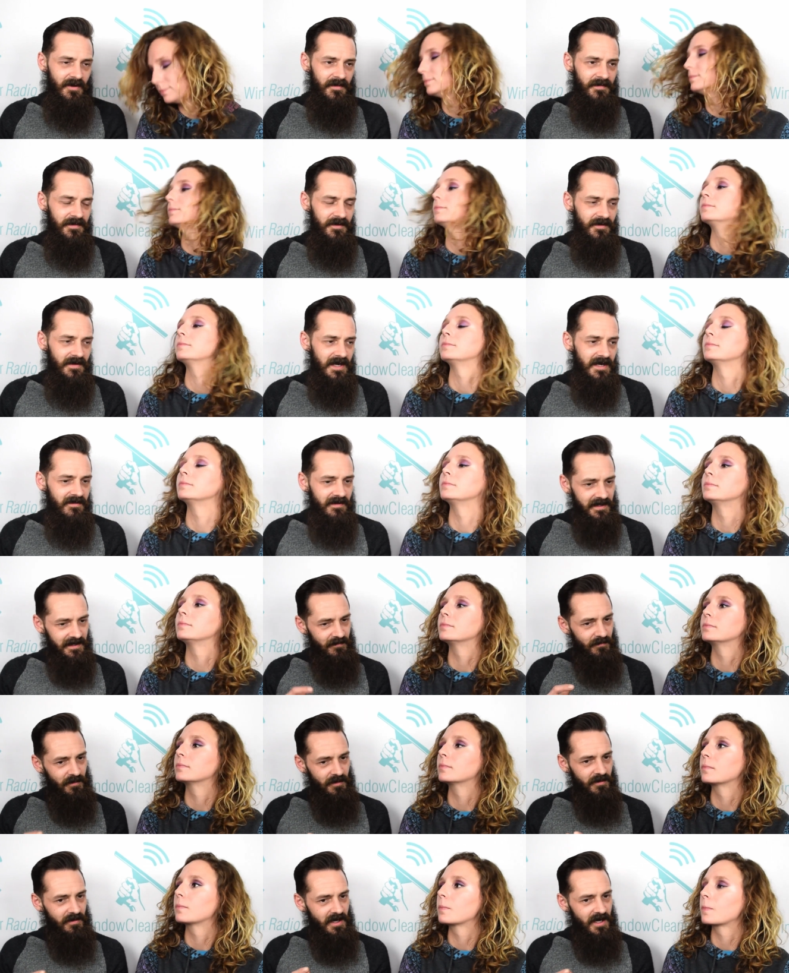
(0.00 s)
Speaker 1: know, if you're not like
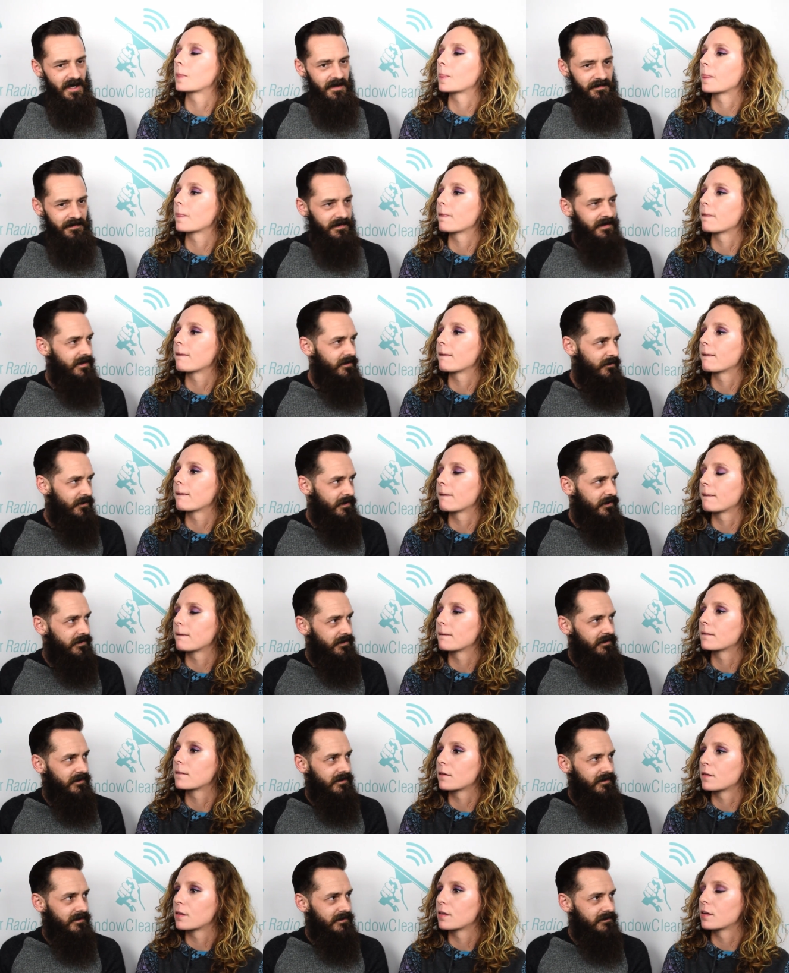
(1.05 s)
real confident with
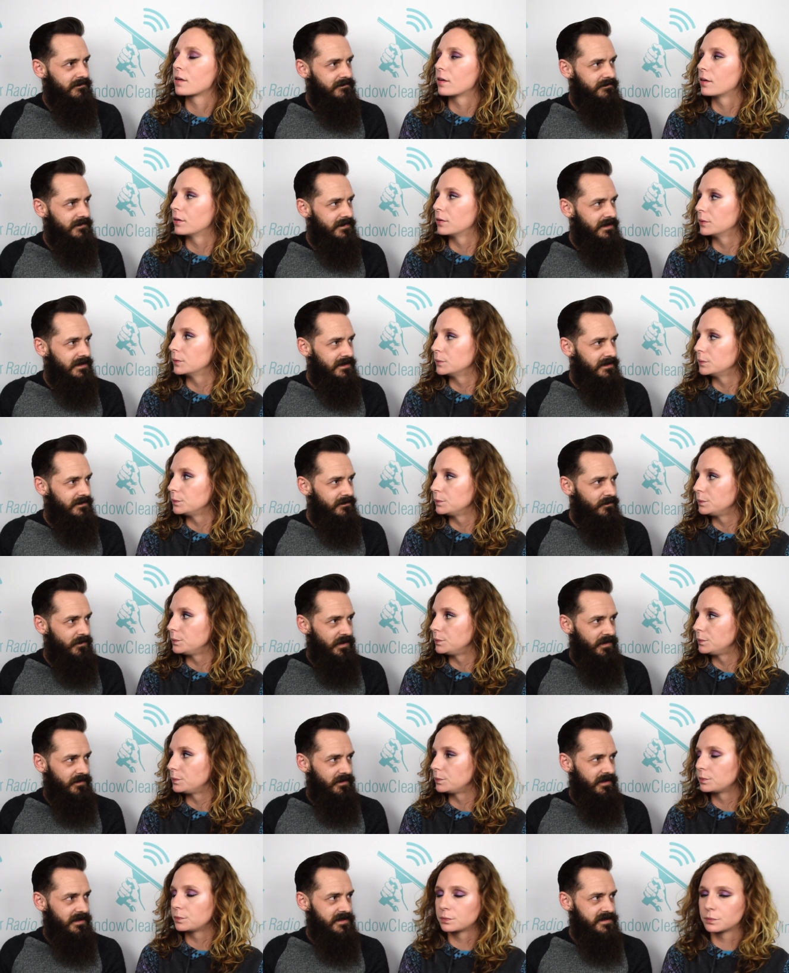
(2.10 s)
your
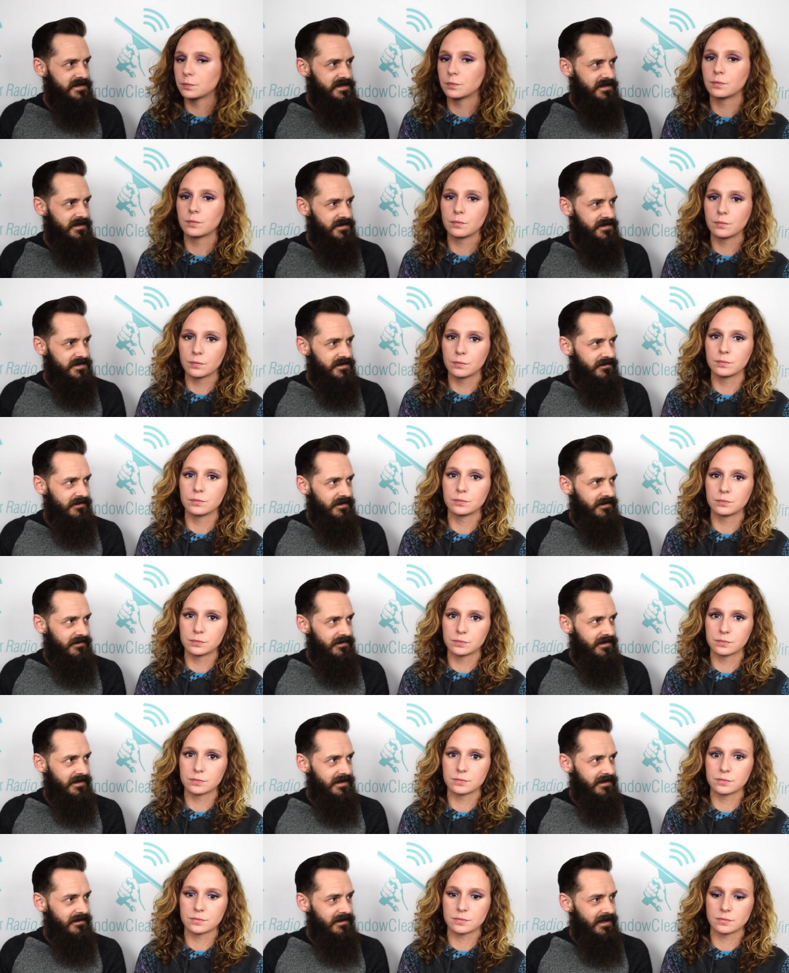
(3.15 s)
window cleaning skills or
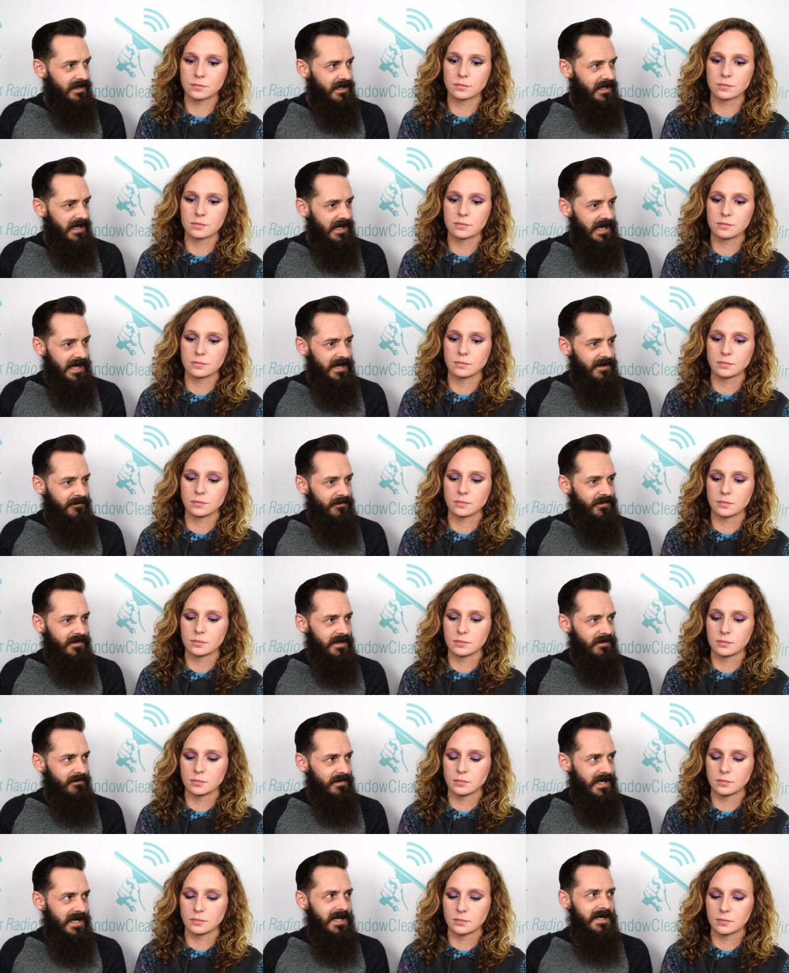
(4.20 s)
anything,
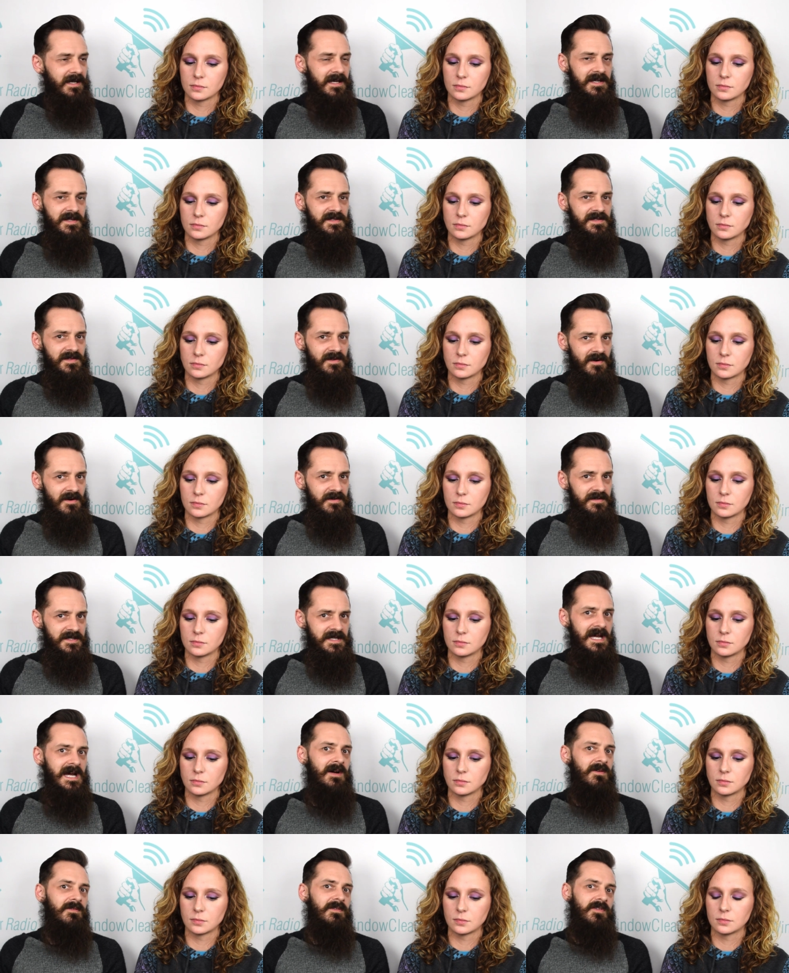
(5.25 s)
everybody starts
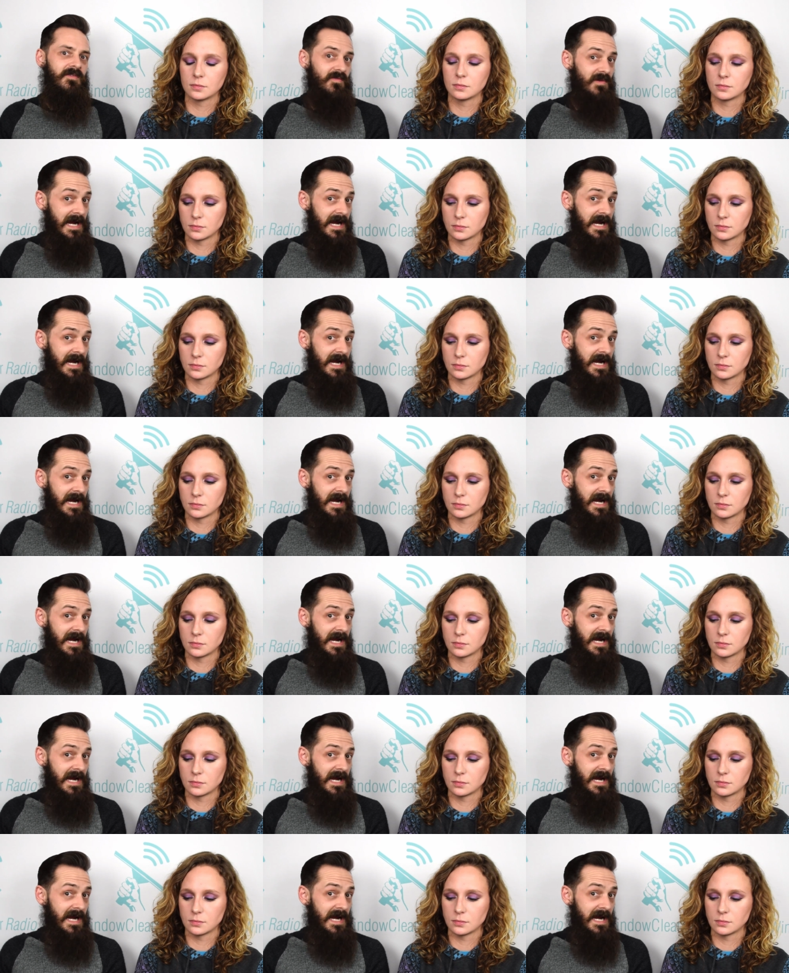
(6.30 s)
out